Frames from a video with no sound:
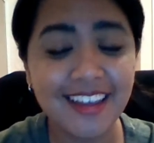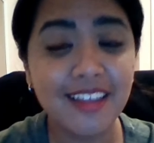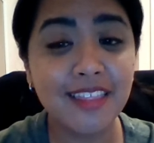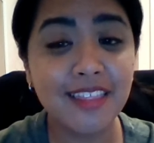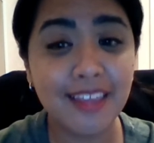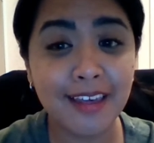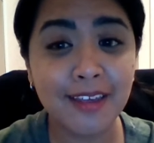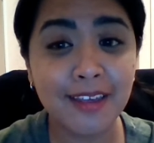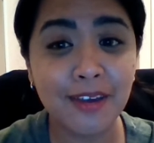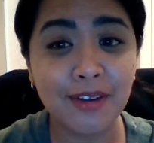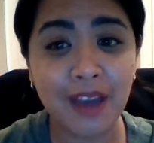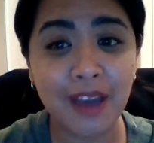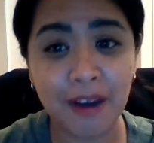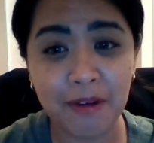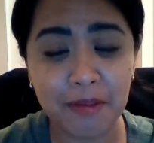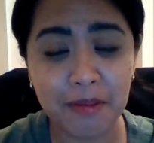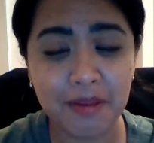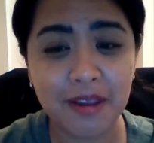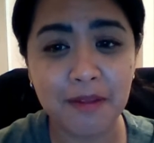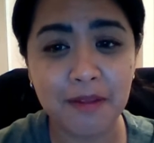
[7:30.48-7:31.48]
Thank you, How
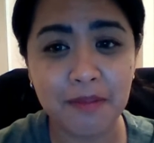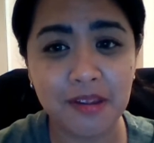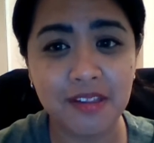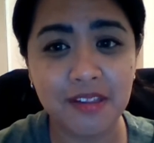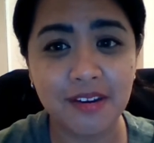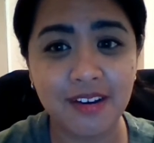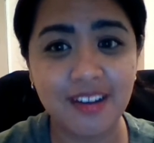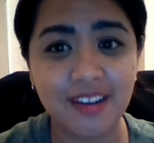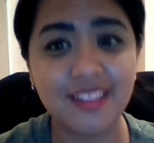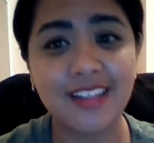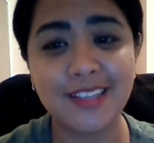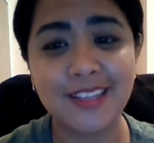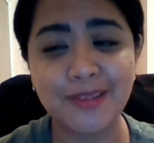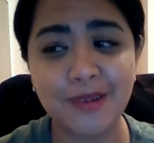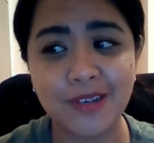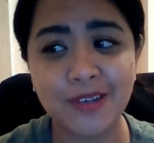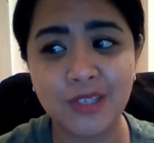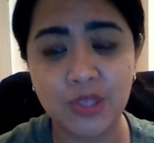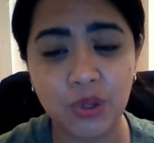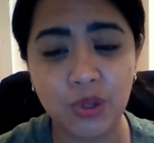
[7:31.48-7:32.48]
I Met Your Mother. That's
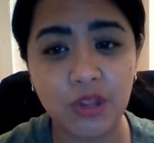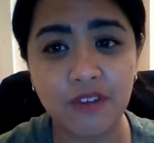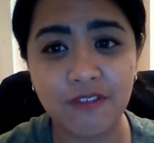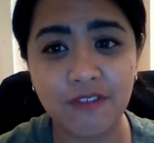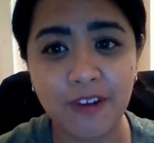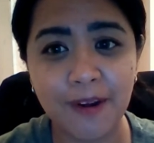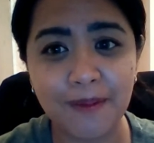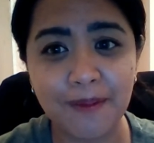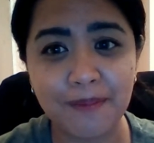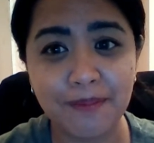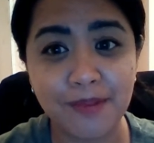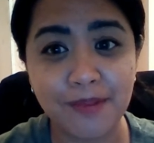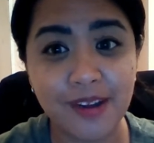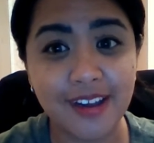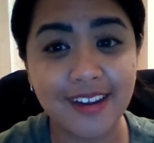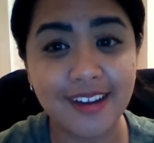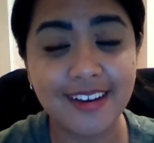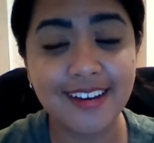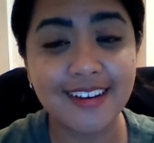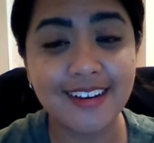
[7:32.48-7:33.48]
where I stole it from.
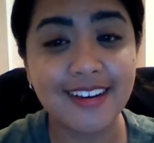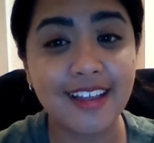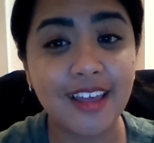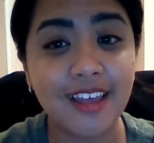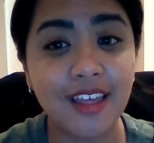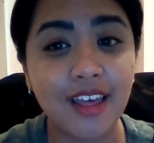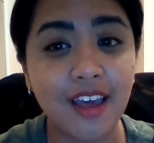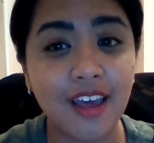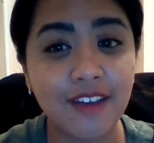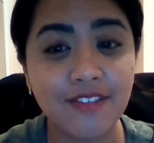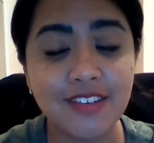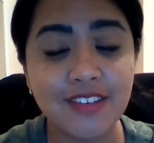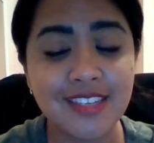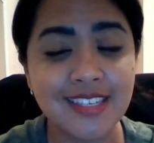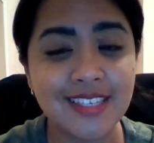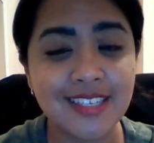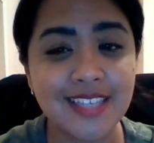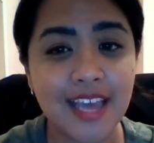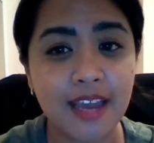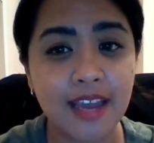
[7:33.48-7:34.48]
But ever
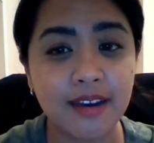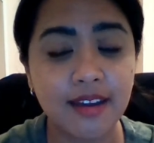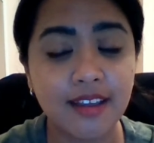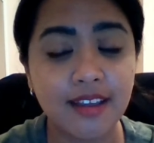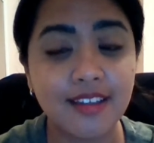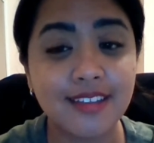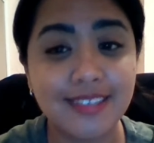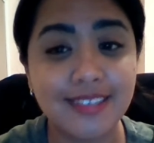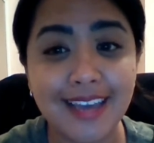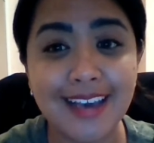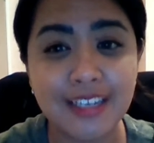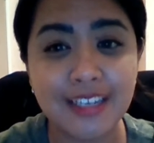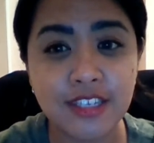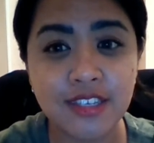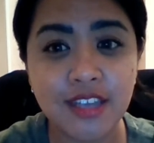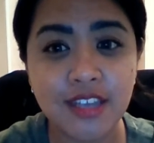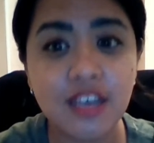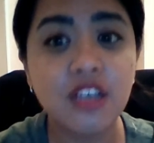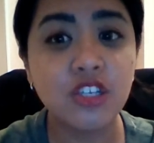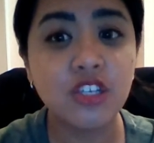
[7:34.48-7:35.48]
since then,
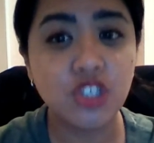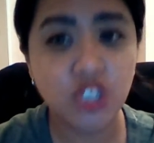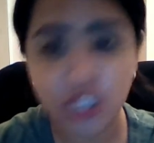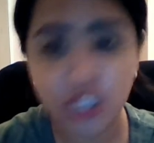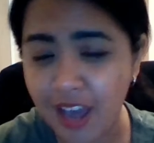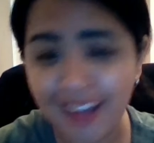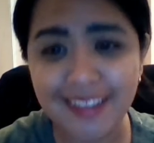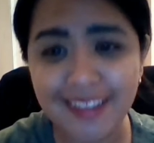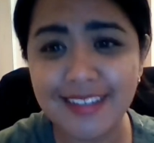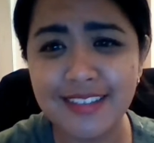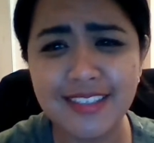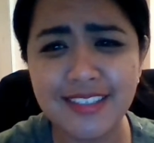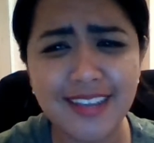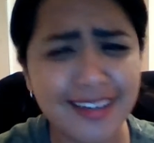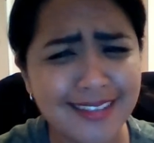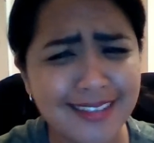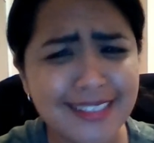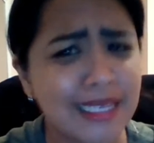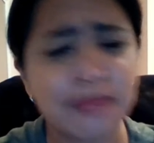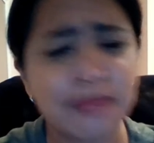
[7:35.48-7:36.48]
yes. Challenge
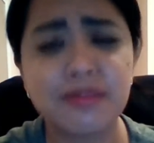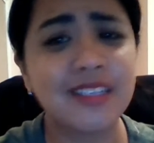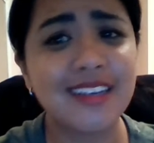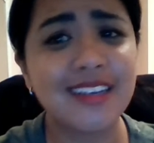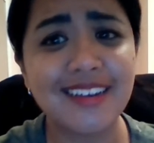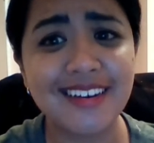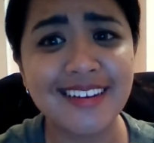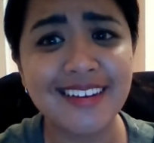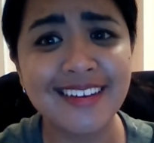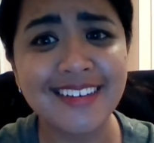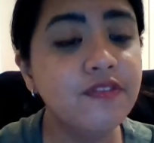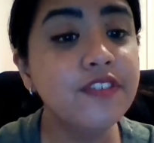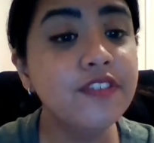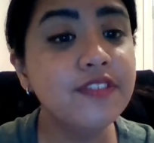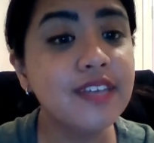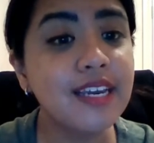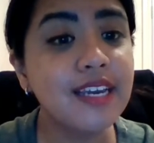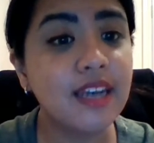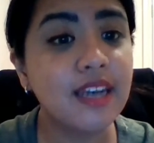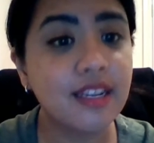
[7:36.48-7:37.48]
accepted.
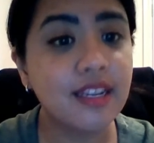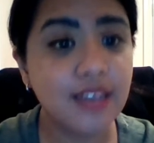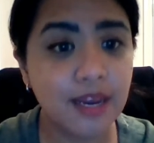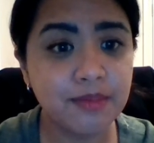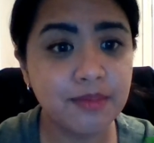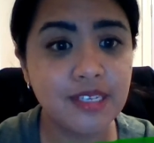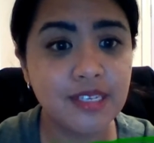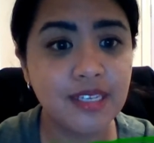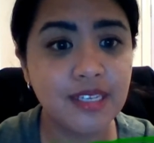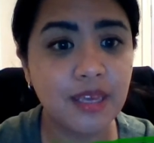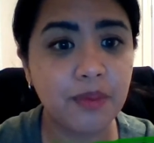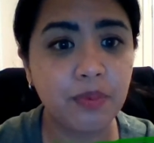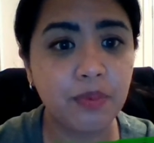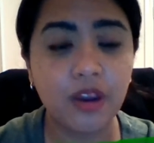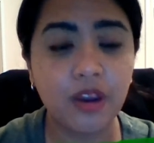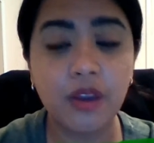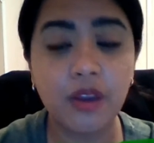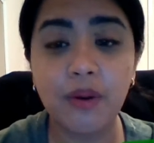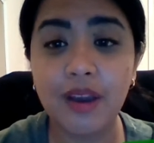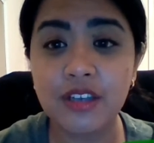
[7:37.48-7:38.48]
15. Time to sleep.
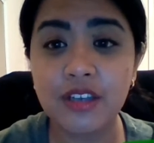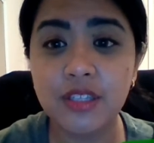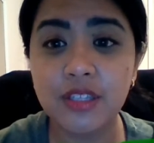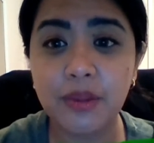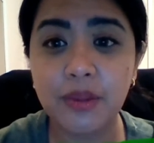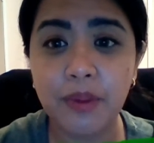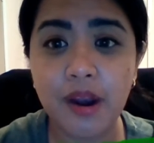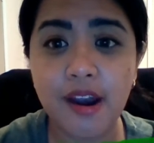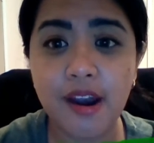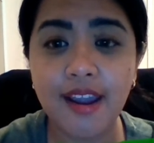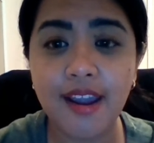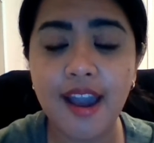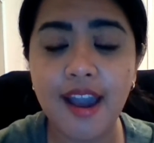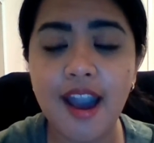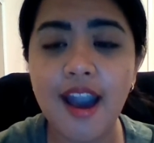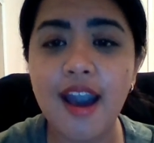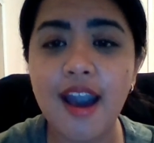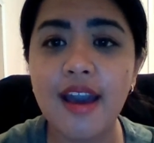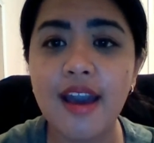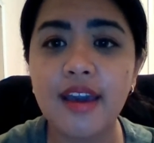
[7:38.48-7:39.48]
What are you actually wearing?
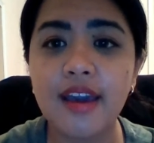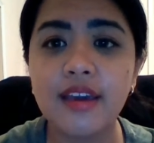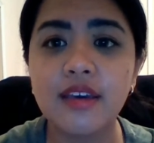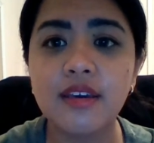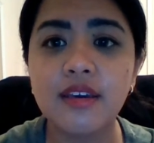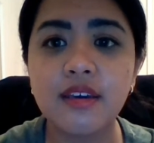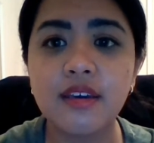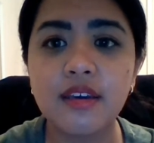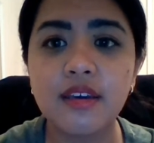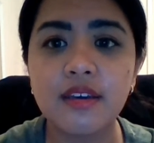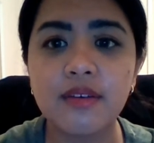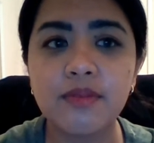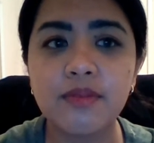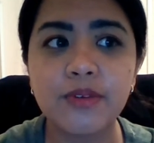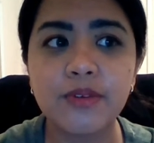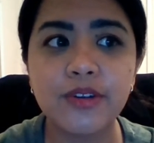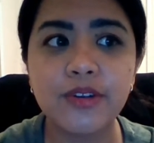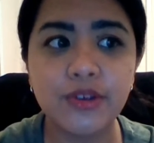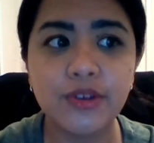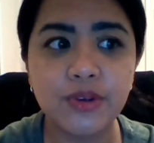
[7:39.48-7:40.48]
I
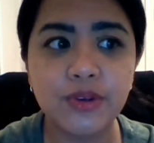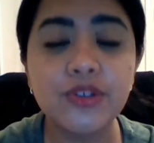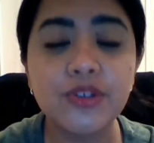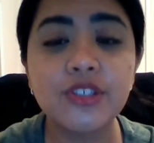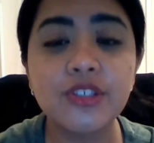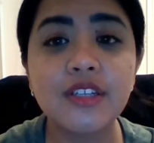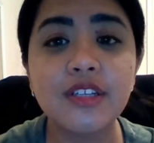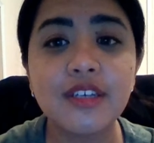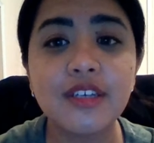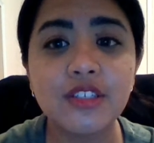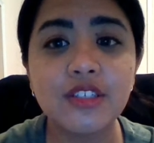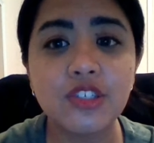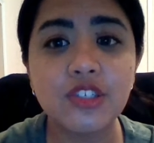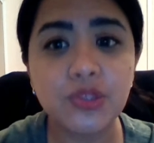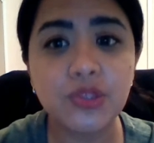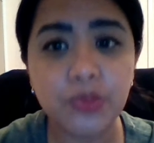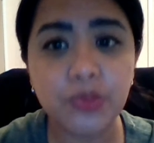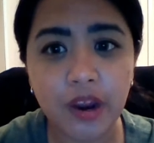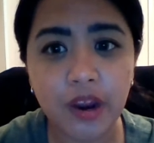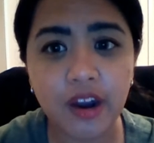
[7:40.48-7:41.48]
would usually
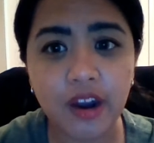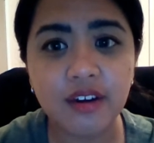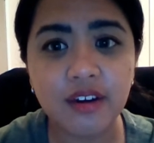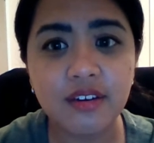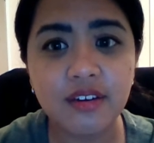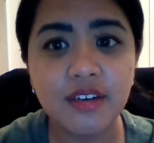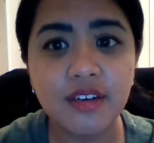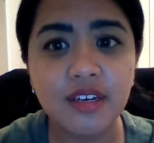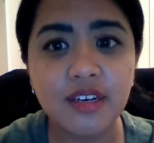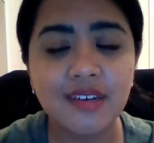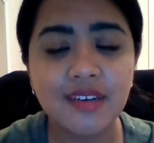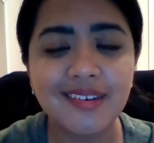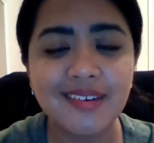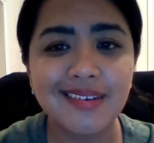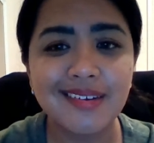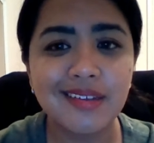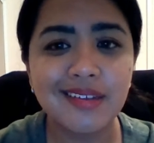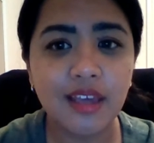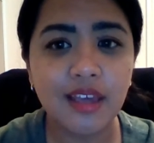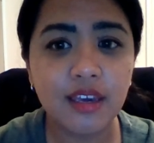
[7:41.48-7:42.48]
just wear
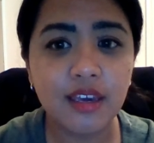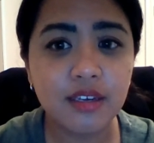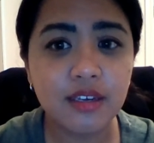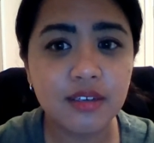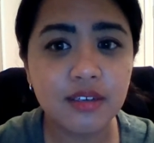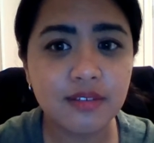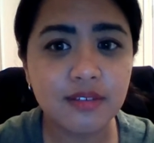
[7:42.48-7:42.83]
like